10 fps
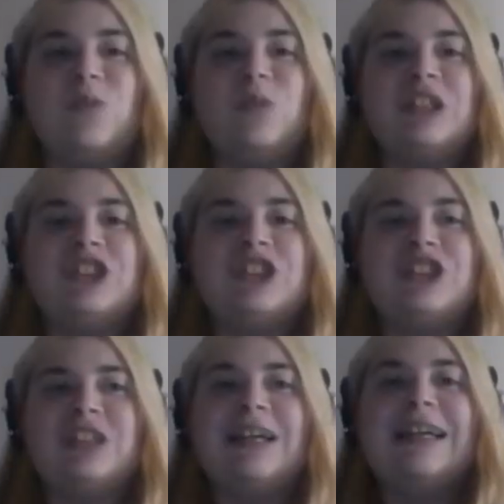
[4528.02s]

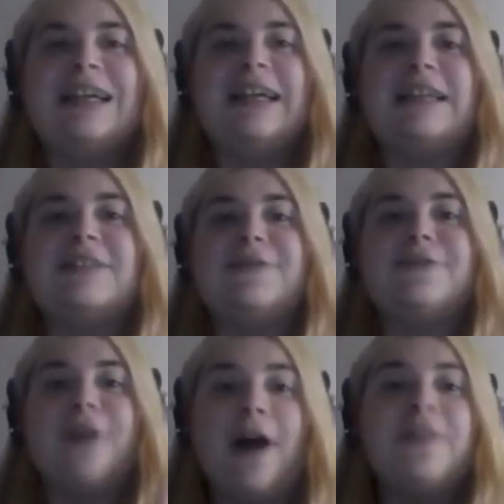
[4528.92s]
which is
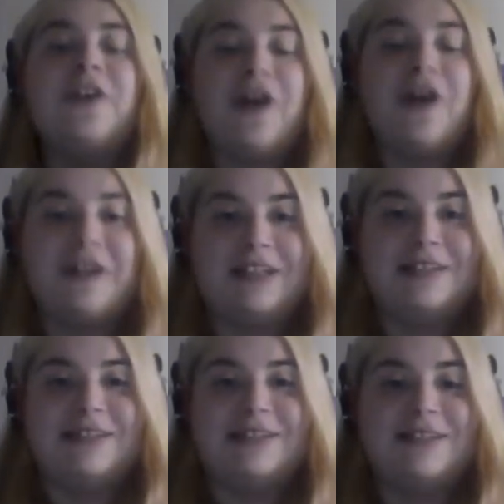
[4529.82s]
not the
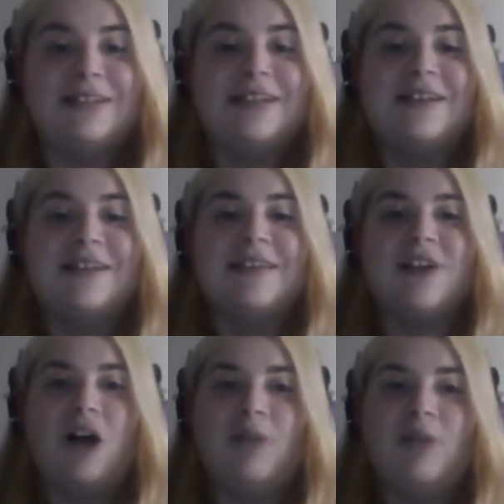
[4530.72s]
audience
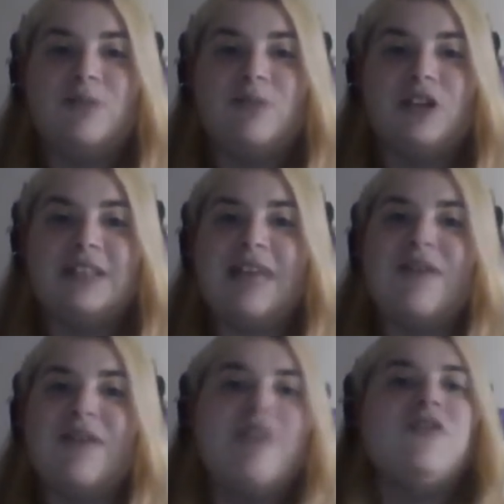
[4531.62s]
that comic books
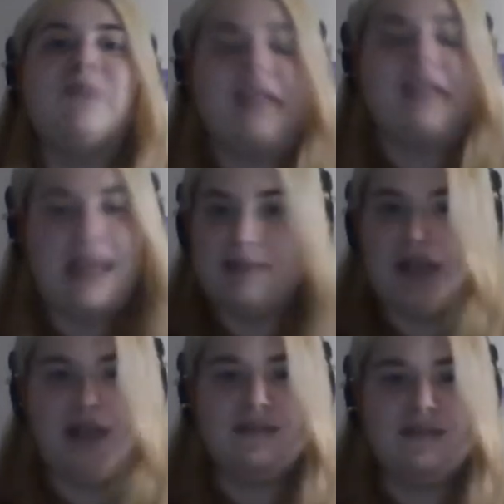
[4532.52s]
have ever been
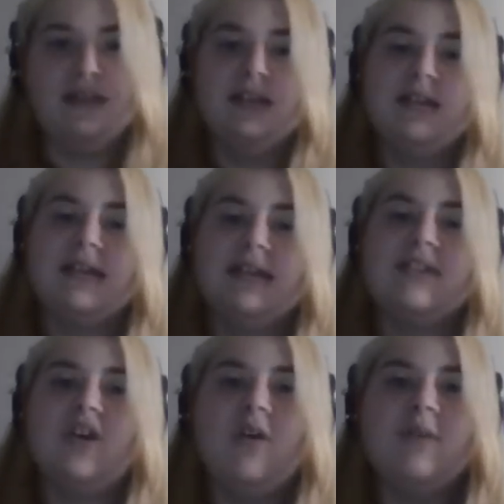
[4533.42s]
aimed at.
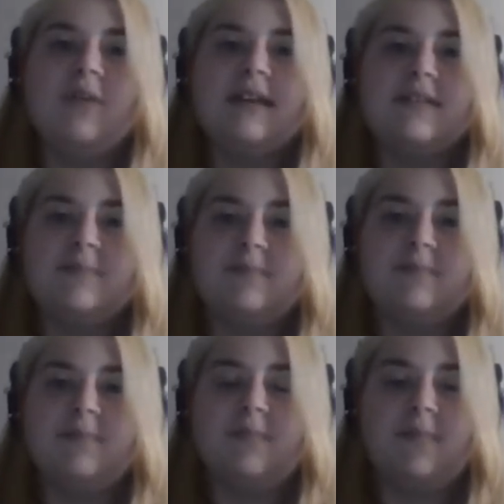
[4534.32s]
It's always
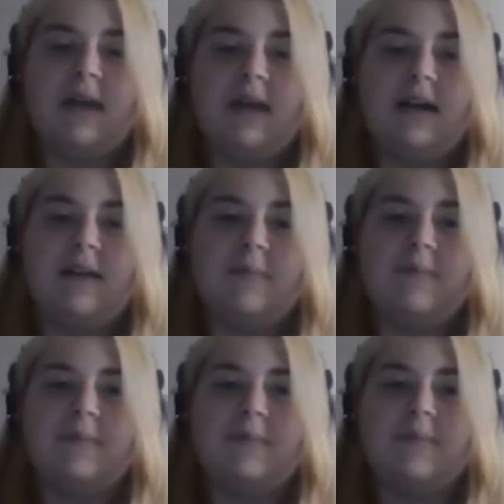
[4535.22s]

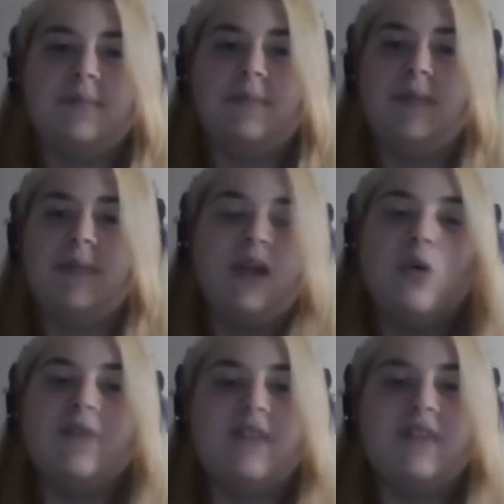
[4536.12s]
male
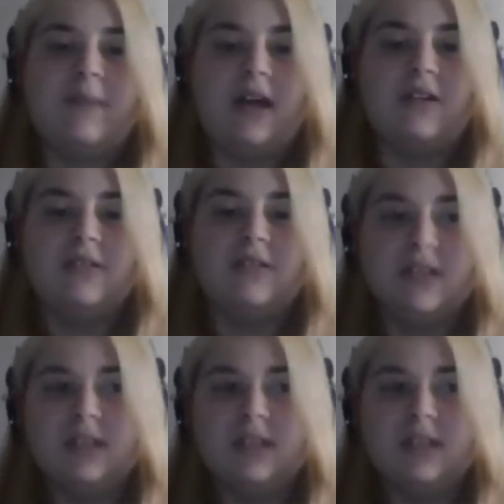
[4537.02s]
or female.